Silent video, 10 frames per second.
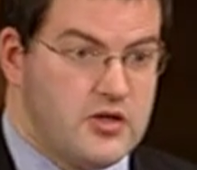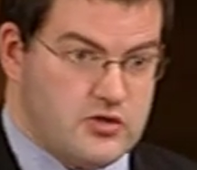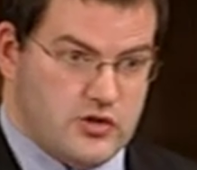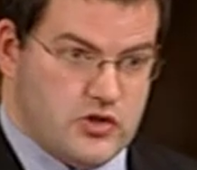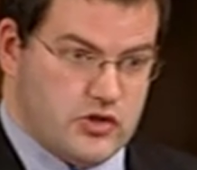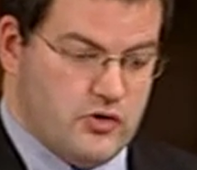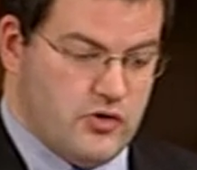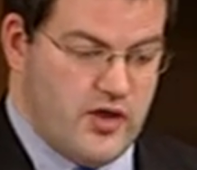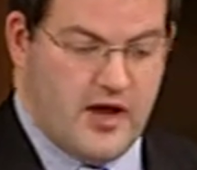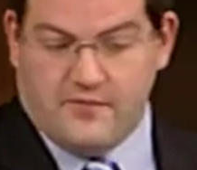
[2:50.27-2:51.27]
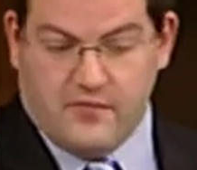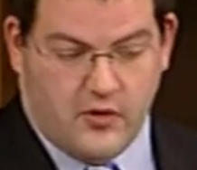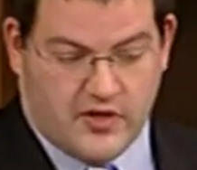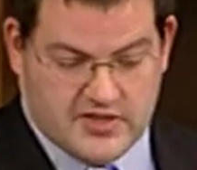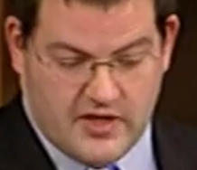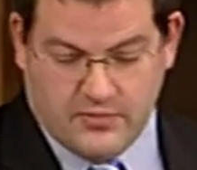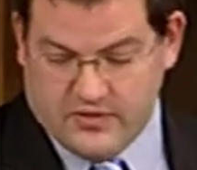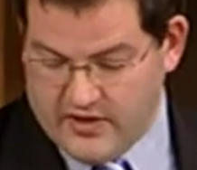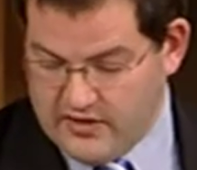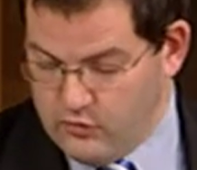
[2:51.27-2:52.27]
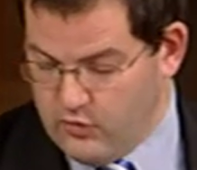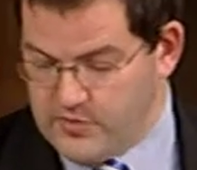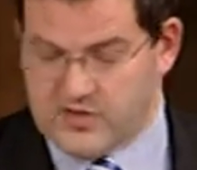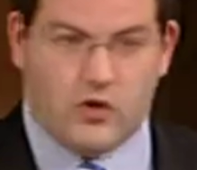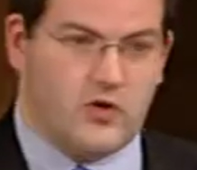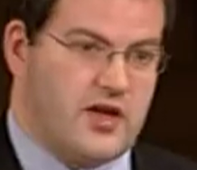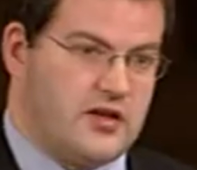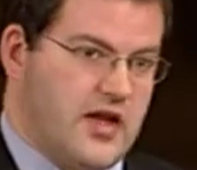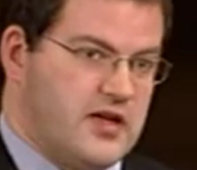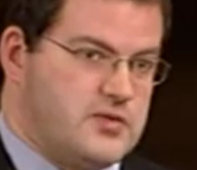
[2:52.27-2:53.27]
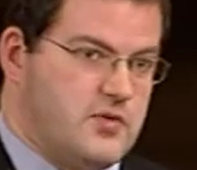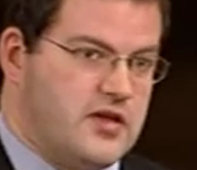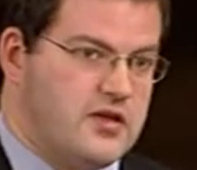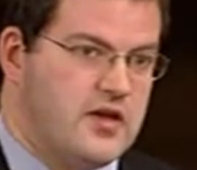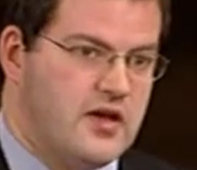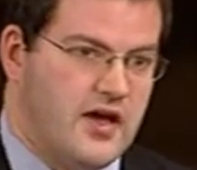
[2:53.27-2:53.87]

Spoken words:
to ensure that, for example, and I know we'll be talking next week